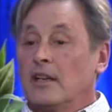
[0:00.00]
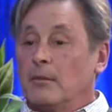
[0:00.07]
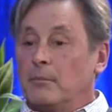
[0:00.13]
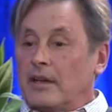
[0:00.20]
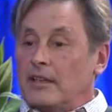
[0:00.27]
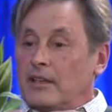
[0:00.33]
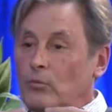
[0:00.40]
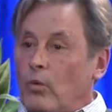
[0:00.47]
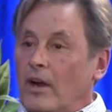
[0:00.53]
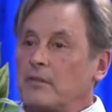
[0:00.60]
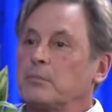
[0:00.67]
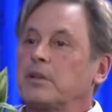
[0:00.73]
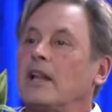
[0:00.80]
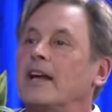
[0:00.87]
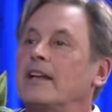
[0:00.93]
But in
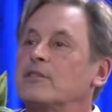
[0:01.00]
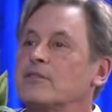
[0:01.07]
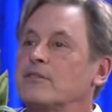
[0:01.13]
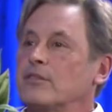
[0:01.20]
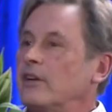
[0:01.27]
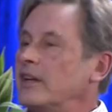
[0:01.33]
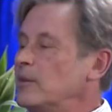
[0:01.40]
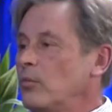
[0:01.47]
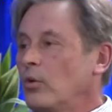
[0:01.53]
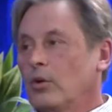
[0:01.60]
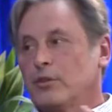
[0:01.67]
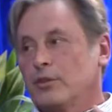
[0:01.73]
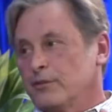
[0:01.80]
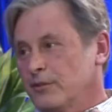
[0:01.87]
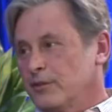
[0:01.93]
one place for any more
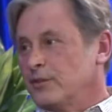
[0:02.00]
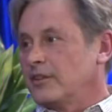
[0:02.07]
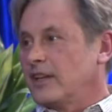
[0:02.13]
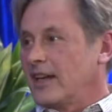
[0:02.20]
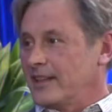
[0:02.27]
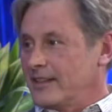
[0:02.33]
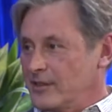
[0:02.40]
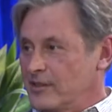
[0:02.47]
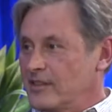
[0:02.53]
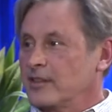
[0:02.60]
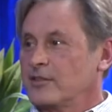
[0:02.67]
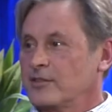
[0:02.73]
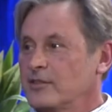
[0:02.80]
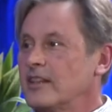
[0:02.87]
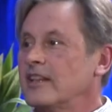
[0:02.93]
than a few days, it
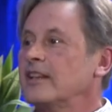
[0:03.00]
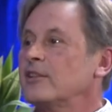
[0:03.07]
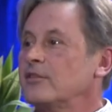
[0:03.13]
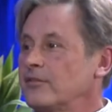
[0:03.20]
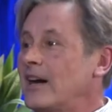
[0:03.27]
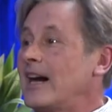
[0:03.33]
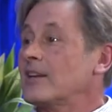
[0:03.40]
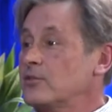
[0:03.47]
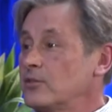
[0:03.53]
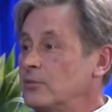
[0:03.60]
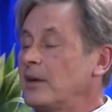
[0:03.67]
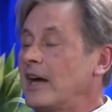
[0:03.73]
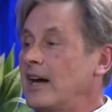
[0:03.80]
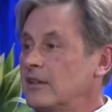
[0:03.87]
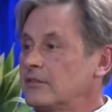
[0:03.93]
is it is far too
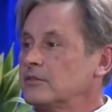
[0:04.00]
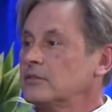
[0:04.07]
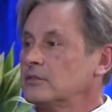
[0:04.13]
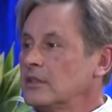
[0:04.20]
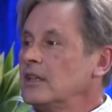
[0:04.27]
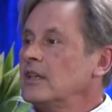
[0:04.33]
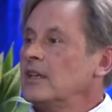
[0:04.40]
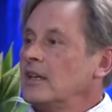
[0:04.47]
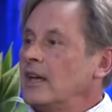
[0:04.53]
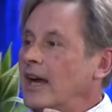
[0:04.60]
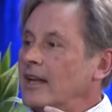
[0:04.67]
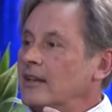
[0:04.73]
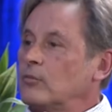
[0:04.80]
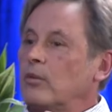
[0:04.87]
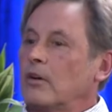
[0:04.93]
powerful.
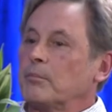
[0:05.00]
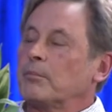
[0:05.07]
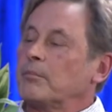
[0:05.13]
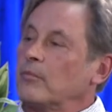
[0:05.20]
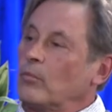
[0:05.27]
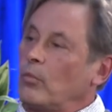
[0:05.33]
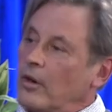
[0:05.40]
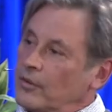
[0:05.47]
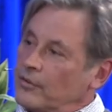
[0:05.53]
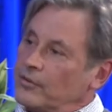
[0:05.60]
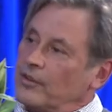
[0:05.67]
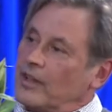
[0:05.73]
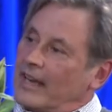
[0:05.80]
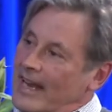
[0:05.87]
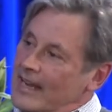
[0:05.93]
And what
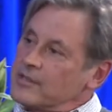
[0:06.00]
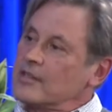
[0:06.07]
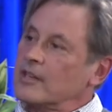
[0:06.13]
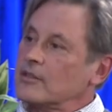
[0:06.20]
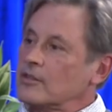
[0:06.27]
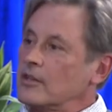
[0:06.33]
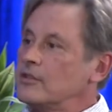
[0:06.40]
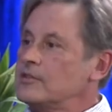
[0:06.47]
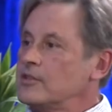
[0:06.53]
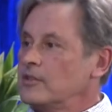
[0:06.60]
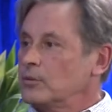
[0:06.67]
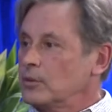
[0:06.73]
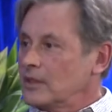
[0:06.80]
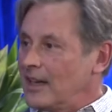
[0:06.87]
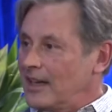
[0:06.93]
was an asset turns
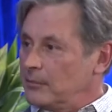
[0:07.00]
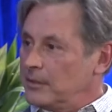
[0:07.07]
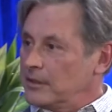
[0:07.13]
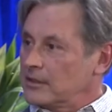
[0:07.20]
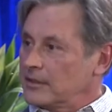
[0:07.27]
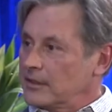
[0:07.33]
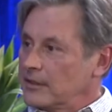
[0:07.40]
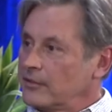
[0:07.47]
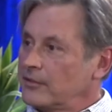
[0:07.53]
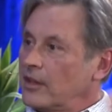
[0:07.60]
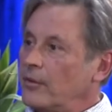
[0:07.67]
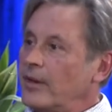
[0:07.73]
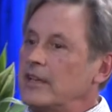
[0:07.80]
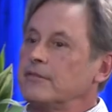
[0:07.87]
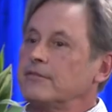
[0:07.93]
into a liability.
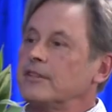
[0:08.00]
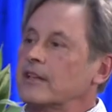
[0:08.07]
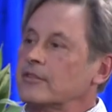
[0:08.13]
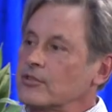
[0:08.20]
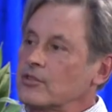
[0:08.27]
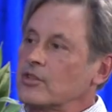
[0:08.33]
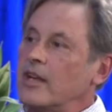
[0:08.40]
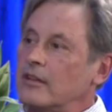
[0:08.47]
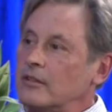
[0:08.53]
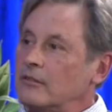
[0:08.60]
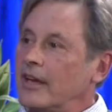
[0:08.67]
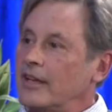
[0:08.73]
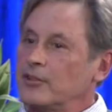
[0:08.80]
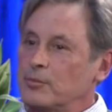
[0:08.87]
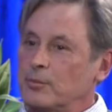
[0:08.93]
So any fixed shed
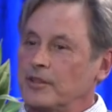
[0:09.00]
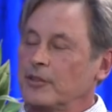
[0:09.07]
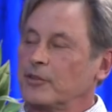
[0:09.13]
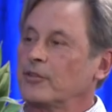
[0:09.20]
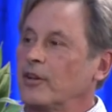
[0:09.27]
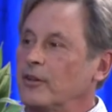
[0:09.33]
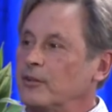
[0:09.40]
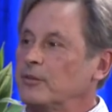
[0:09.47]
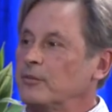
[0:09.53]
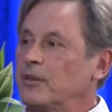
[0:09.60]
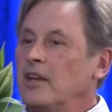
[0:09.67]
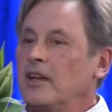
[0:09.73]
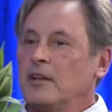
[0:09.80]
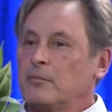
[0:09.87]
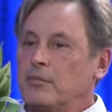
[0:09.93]
arrangement is going to
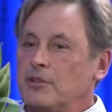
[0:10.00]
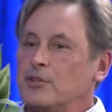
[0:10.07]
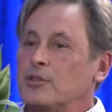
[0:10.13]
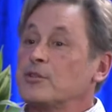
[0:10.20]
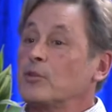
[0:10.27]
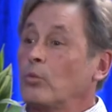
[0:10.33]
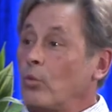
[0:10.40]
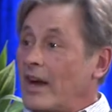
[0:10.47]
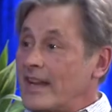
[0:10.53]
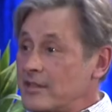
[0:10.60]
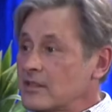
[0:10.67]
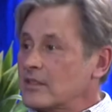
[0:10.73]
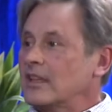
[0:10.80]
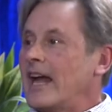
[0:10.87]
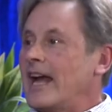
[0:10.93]
produce a
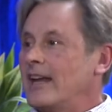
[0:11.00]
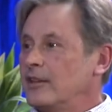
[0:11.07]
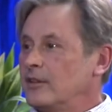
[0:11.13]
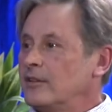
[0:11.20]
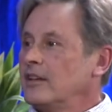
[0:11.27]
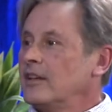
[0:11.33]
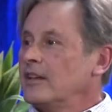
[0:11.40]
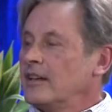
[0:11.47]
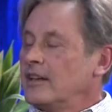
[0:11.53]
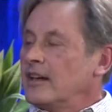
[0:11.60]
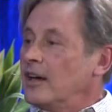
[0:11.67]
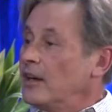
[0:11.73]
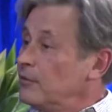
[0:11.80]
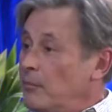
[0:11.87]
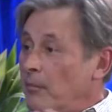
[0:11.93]
wasteland
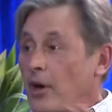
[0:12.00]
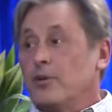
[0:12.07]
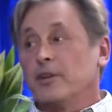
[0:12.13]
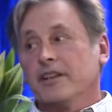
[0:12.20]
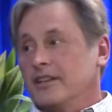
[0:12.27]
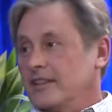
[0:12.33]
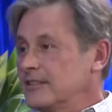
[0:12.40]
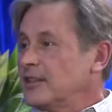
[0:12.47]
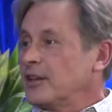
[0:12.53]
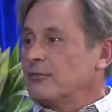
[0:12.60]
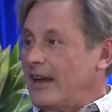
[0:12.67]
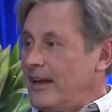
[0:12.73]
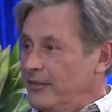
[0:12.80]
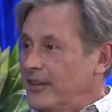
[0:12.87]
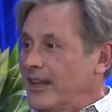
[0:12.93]
of ammonia
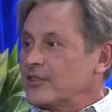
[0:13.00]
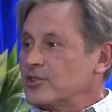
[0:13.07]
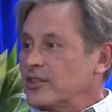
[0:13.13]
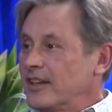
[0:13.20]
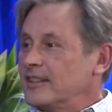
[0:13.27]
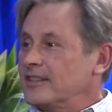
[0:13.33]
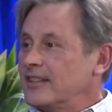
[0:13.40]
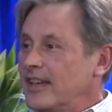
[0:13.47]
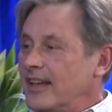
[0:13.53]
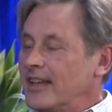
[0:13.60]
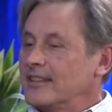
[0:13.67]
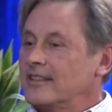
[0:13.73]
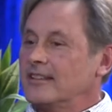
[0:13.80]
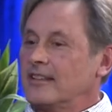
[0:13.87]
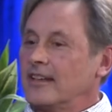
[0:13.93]
around that shed,
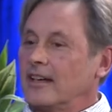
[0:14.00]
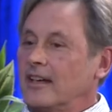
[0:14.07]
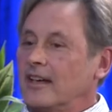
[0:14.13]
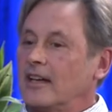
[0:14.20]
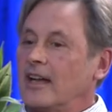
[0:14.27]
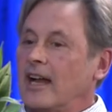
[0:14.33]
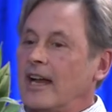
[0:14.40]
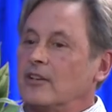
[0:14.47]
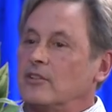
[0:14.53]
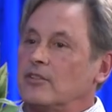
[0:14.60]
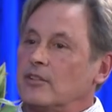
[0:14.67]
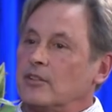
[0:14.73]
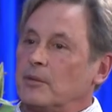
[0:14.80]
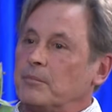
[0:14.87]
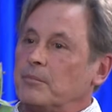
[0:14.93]
and uh, and
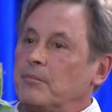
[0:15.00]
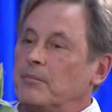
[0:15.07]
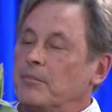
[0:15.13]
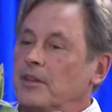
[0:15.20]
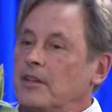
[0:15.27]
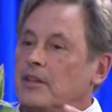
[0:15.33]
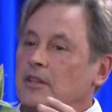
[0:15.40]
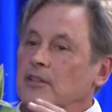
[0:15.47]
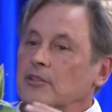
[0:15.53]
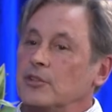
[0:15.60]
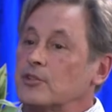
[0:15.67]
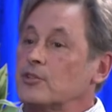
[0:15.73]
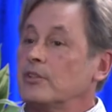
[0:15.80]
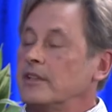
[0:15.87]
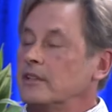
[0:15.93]
the the
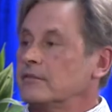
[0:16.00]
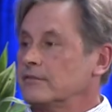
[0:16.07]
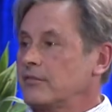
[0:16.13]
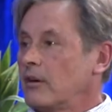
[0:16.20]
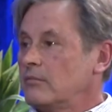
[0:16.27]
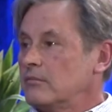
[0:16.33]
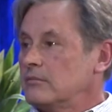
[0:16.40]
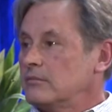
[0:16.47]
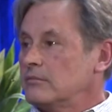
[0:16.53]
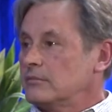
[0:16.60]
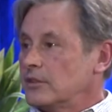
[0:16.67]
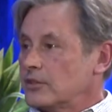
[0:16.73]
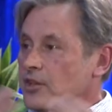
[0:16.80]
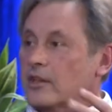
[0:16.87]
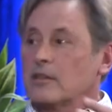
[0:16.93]
nutrient from
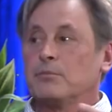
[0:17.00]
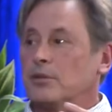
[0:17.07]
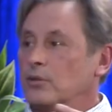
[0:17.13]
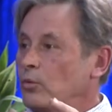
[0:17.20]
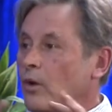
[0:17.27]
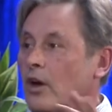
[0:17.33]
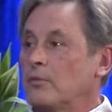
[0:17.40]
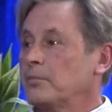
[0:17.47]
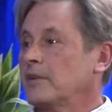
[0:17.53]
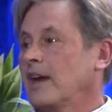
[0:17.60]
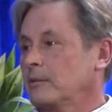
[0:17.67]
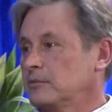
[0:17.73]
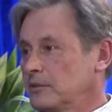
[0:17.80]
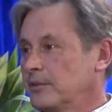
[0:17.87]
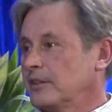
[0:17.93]
the chicken poo won't be
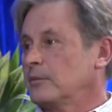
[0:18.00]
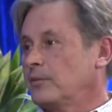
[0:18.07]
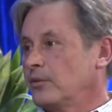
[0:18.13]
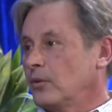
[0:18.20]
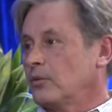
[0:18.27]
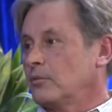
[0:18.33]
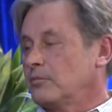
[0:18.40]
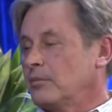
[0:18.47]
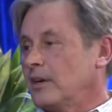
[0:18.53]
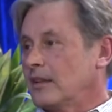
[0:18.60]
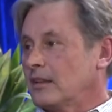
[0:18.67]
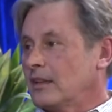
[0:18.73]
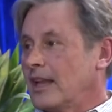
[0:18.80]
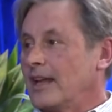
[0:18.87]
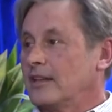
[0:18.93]
able to be absorbed by
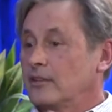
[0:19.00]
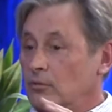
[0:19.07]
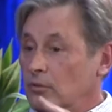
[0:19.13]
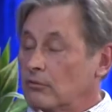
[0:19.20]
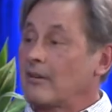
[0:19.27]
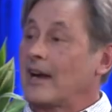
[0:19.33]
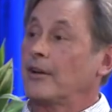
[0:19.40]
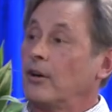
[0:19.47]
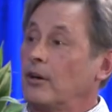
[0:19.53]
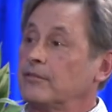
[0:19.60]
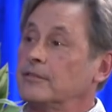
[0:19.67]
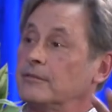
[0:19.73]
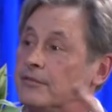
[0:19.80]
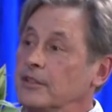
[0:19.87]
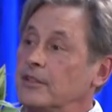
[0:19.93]
the land. It will run off
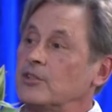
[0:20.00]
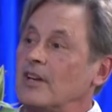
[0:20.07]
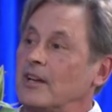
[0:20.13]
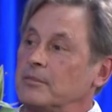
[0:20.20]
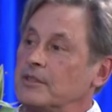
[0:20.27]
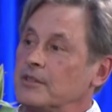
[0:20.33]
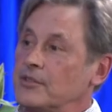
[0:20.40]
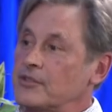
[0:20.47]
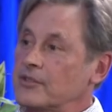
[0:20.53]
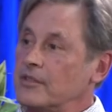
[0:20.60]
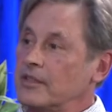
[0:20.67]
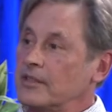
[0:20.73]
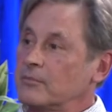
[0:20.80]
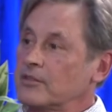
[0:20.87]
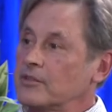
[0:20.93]
and finish up in the
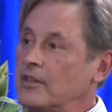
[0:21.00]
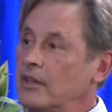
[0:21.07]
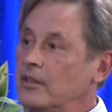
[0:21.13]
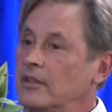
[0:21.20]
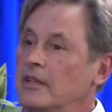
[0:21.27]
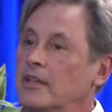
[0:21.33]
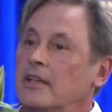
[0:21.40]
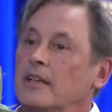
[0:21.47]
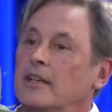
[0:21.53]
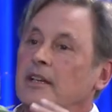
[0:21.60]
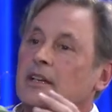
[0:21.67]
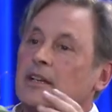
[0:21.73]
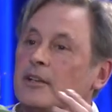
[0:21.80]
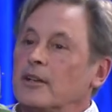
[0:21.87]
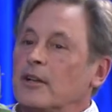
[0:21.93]
stream. So,
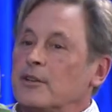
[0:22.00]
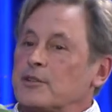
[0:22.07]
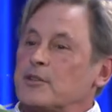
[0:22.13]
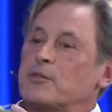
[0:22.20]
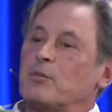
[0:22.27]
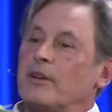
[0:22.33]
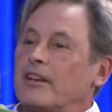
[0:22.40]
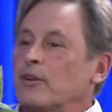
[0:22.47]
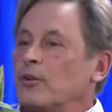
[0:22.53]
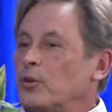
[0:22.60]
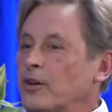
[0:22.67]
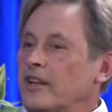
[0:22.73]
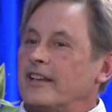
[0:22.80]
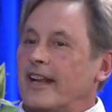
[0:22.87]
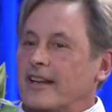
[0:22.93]
you know, this is where it all
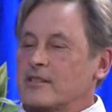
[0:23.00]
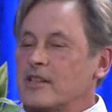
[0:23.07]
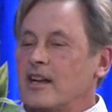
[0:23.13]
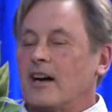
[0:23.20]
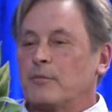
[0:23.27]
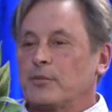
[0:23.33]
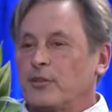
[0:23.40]
connects up.